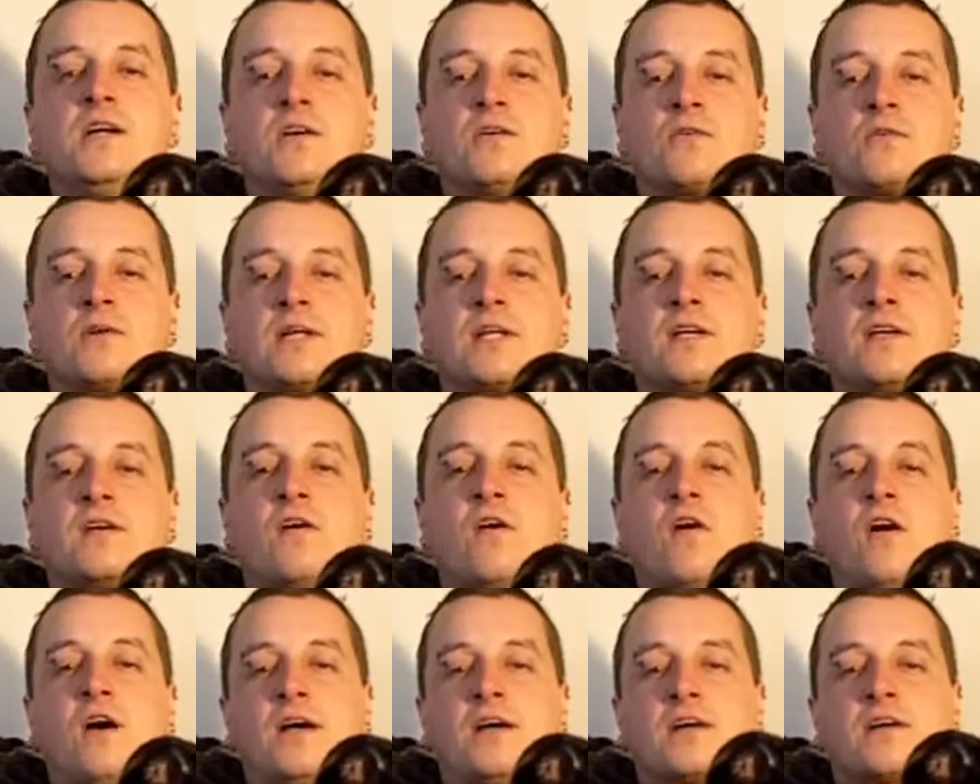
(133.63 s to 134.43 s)
Rick and
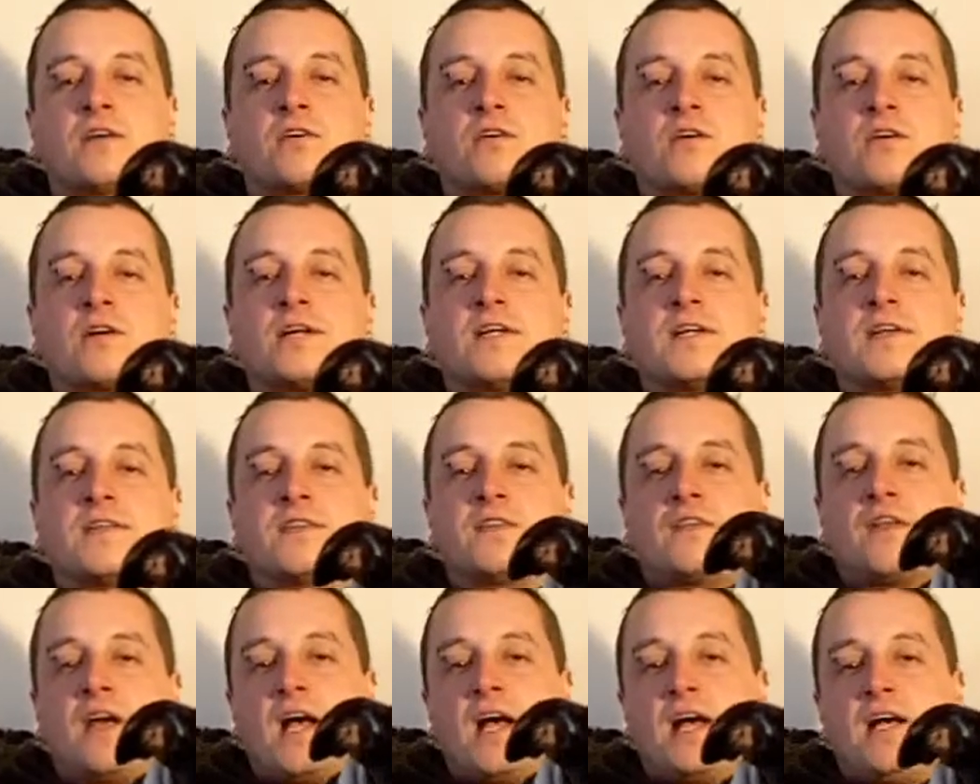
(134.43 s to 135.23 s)
I agree
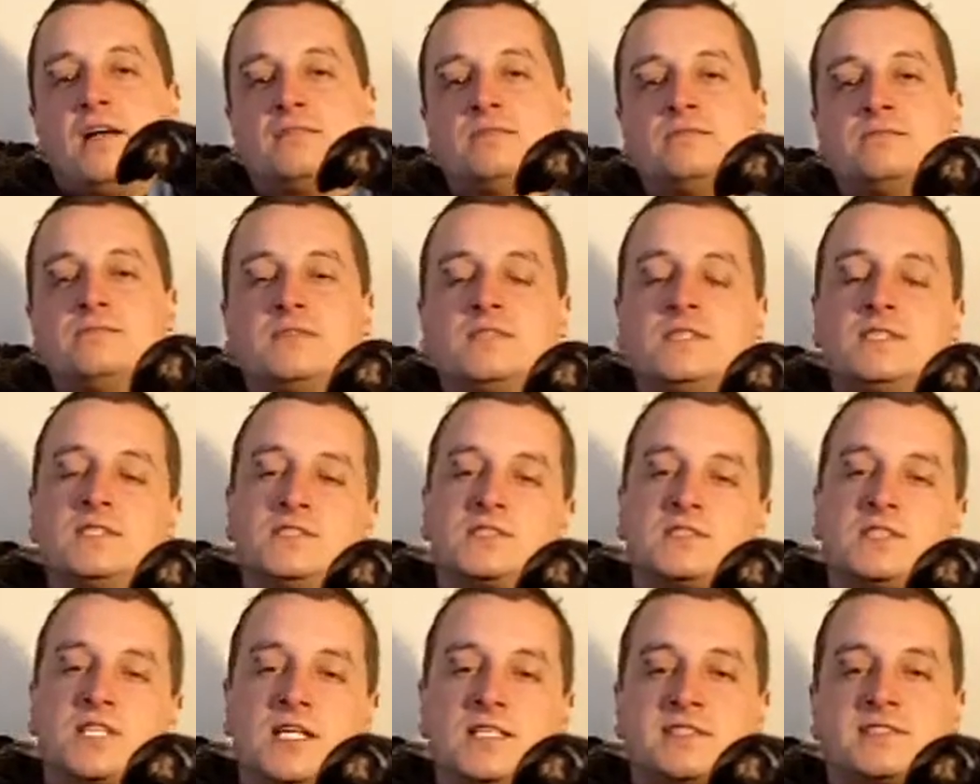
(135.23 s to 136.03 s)
that
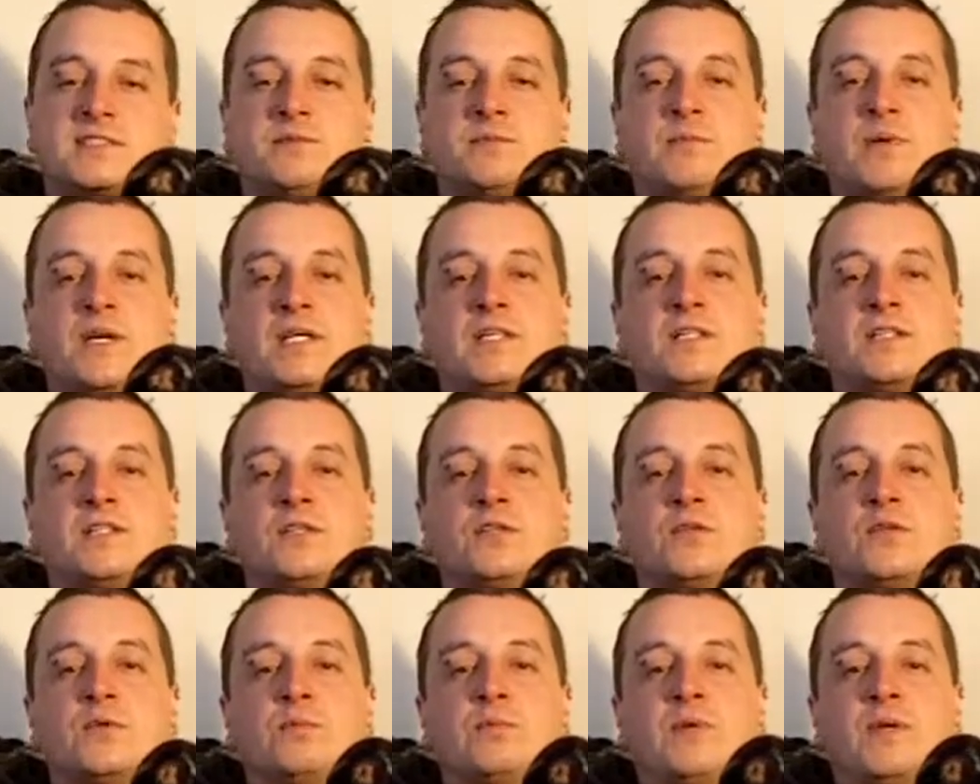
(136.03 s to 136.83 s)
it does depend a
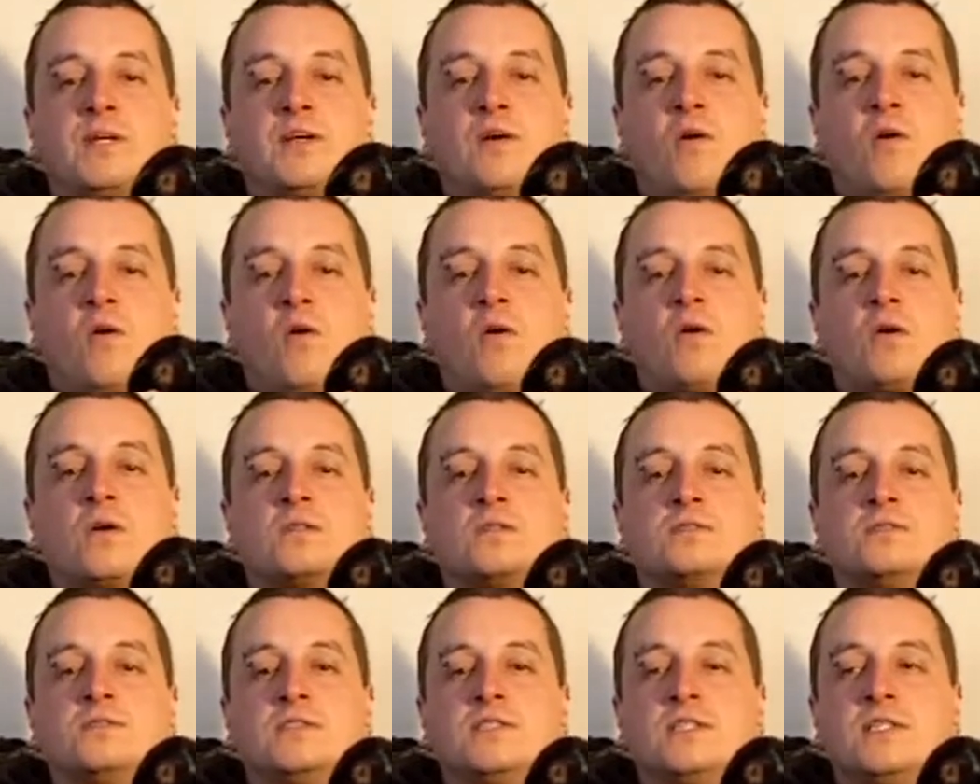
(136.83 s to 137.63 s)
little bit
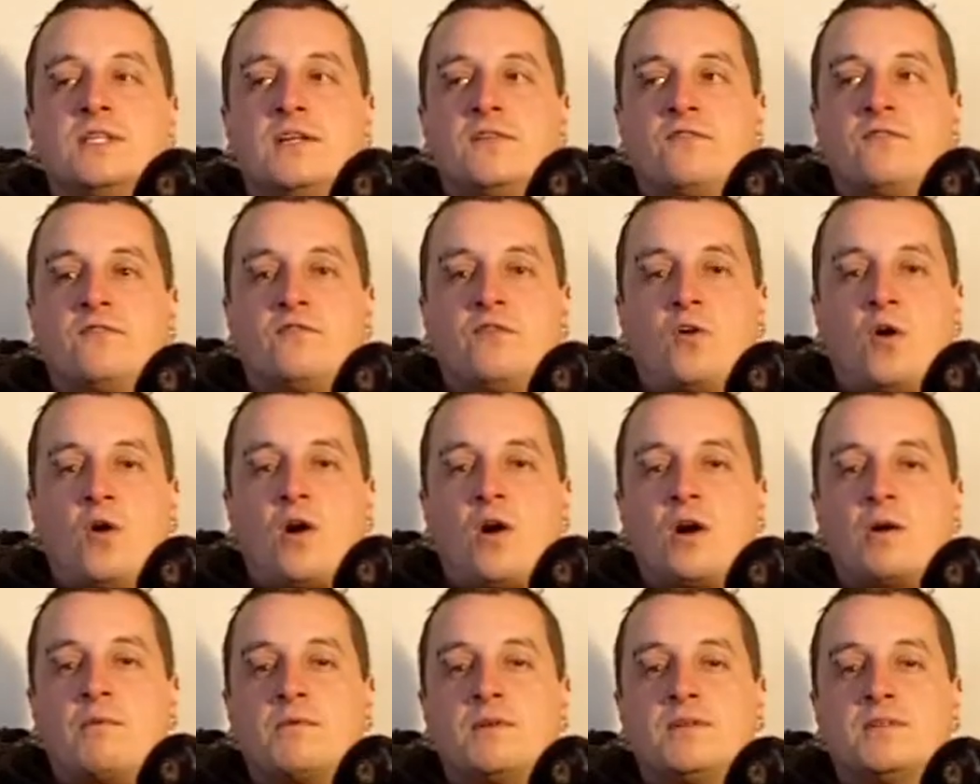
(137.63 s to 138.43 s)
on
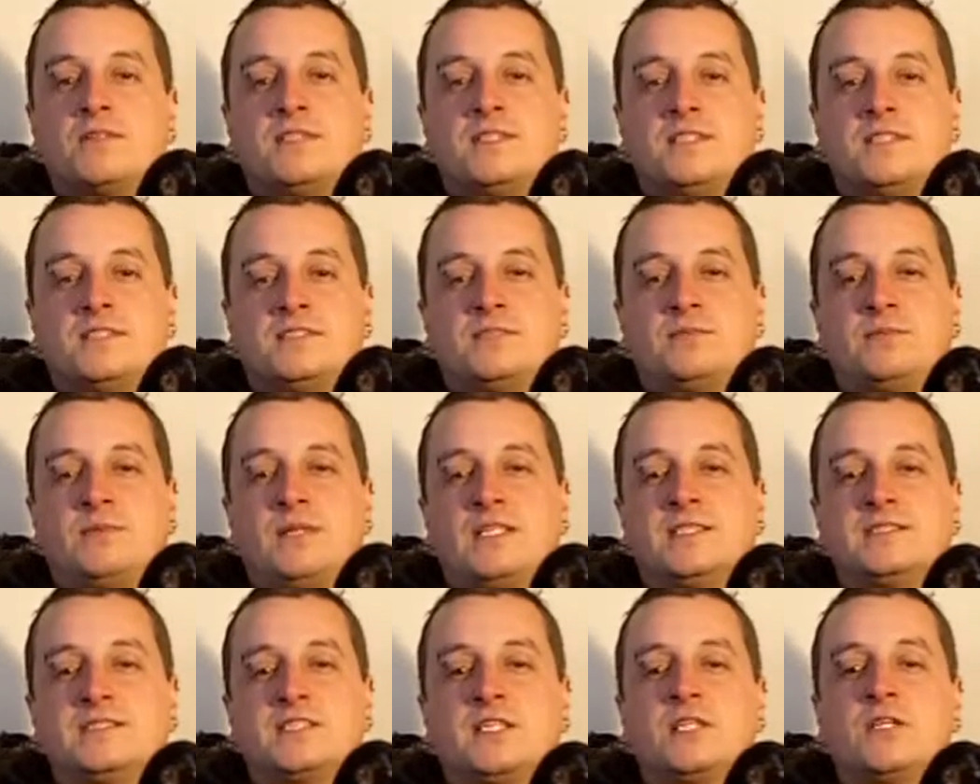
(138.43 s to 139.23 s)
environment, it
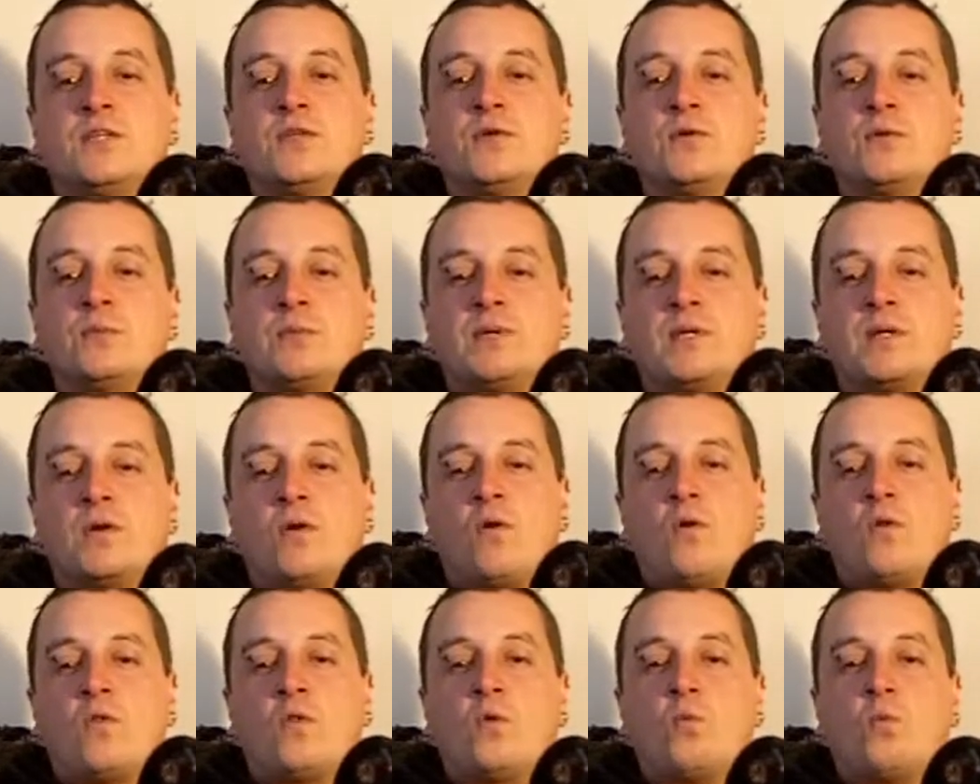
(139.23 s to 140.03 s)
depends a little bit
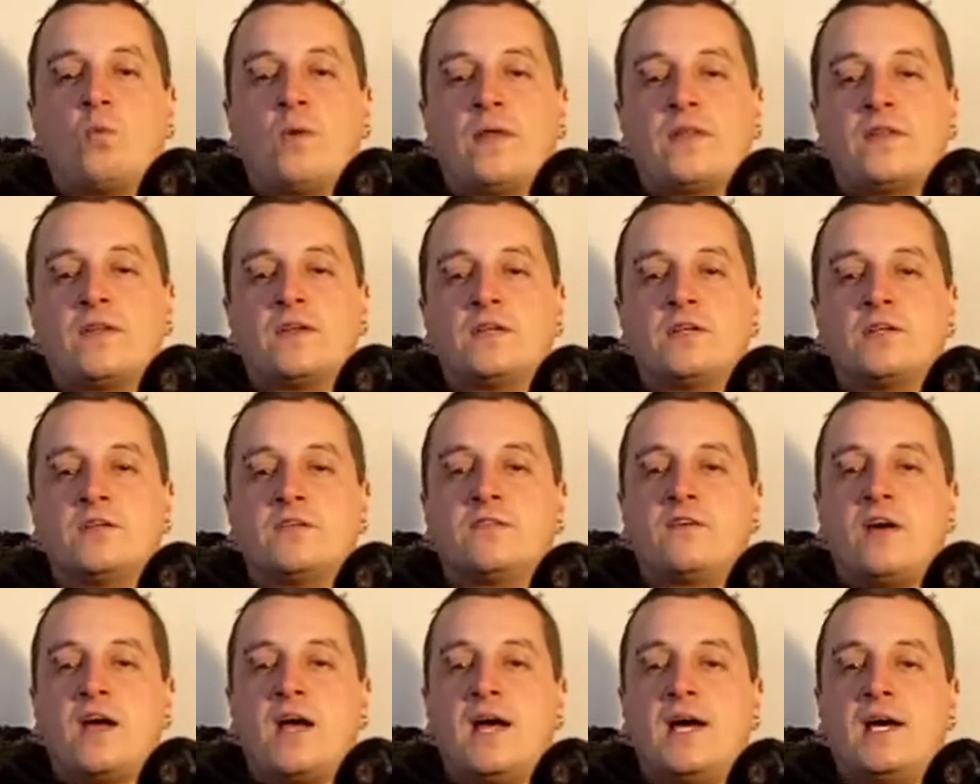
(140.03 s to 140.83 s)
on the weather
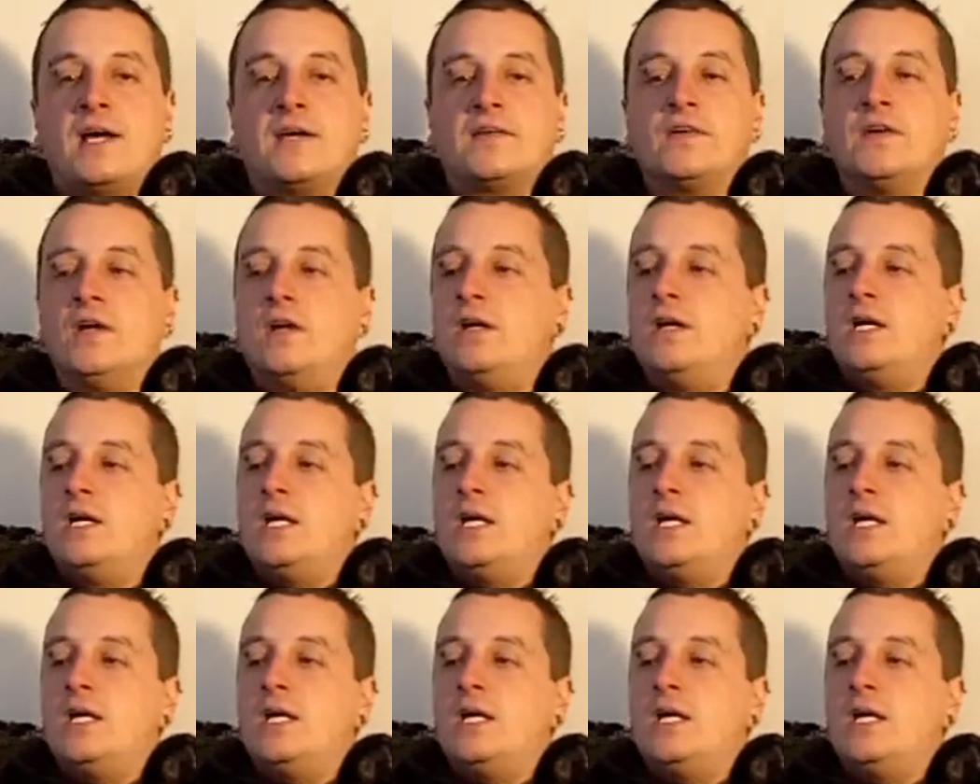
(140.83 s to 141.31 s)
you've had,